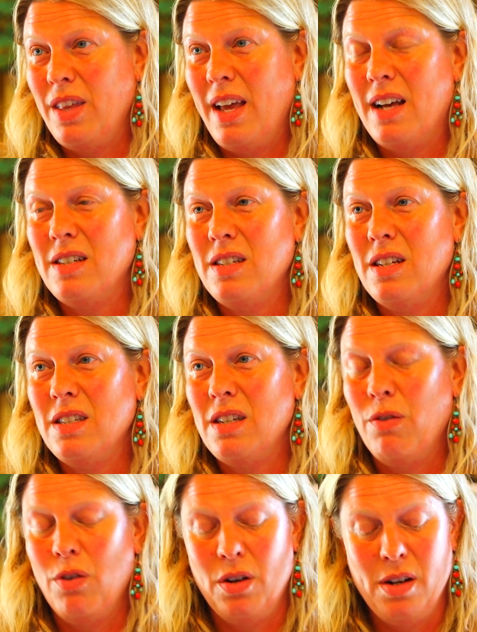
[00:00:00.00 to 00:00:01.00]
the essence
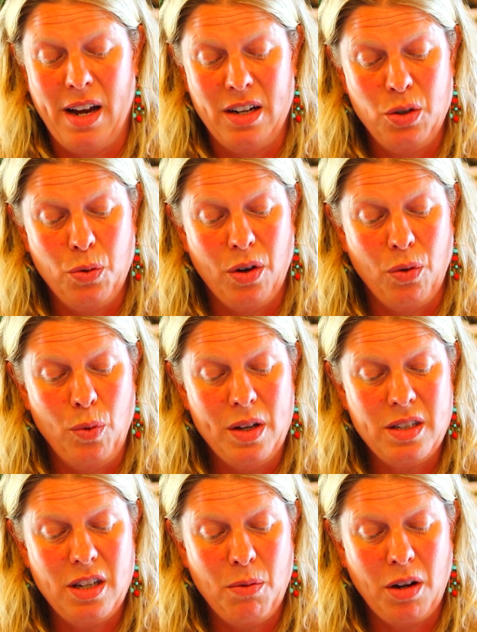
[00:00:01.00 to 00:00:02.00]
of her non-dual
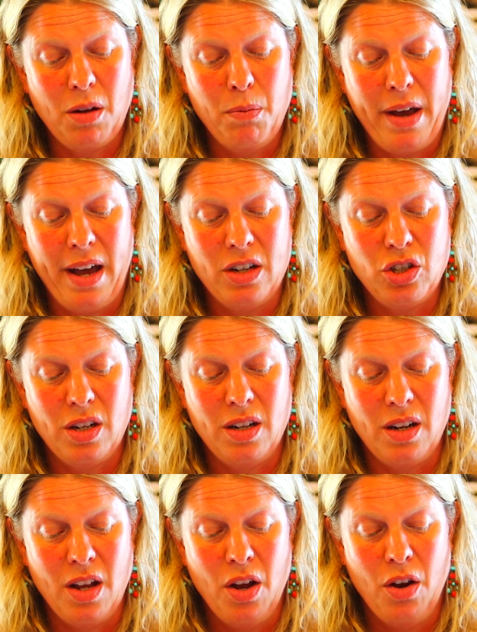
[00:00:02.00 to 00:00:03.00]
wisdom and
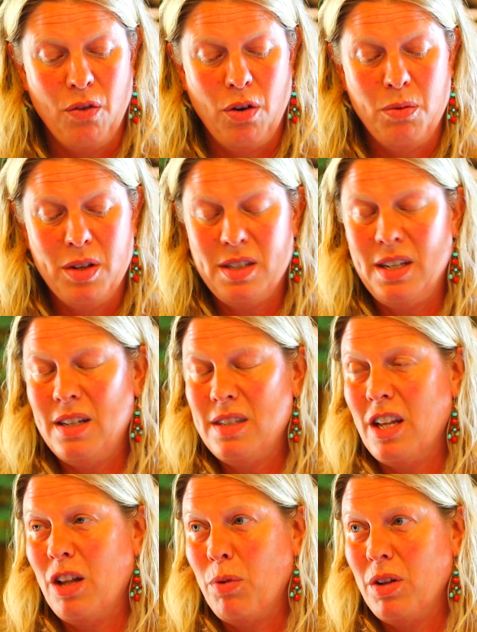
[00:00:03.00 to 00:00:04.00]
compassion from the seed
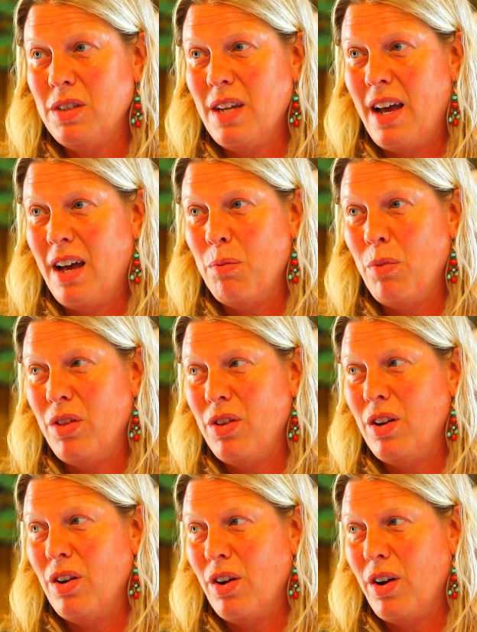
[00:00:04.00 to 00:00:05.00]
syllable Tam
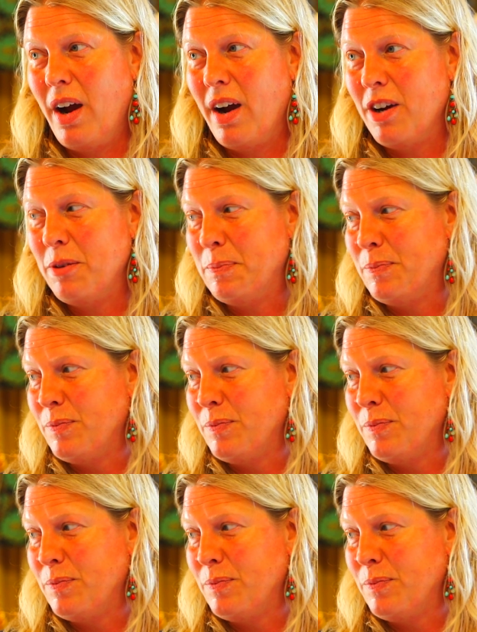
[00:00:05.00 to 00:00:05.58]
within her heart.